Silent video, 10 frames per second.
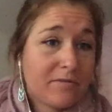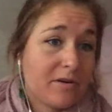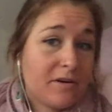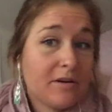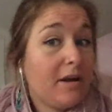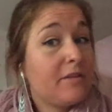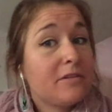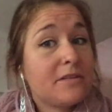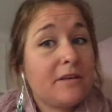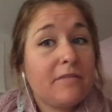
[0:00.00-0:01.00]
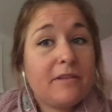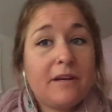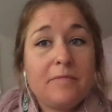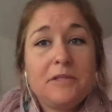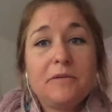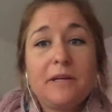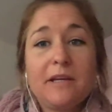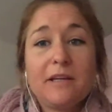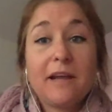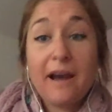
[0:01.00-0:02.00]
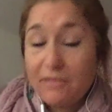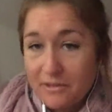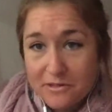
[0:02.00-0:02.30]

for other stuff that I'm doing and having